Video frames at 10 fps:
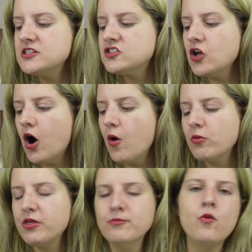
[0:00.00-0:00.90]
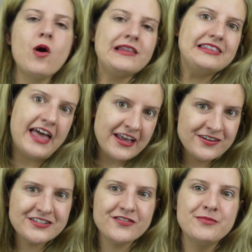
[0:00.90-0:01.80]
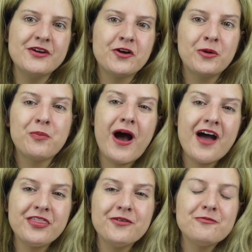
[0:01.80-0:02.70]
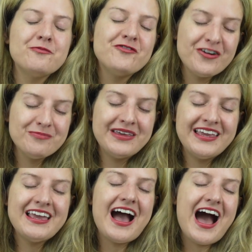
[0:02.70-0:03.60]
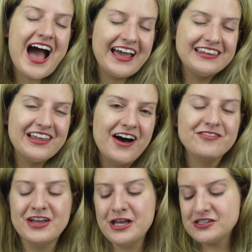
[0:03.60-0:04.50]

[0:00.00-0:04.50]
So the more layers of the Miracle Broth, for me, I love.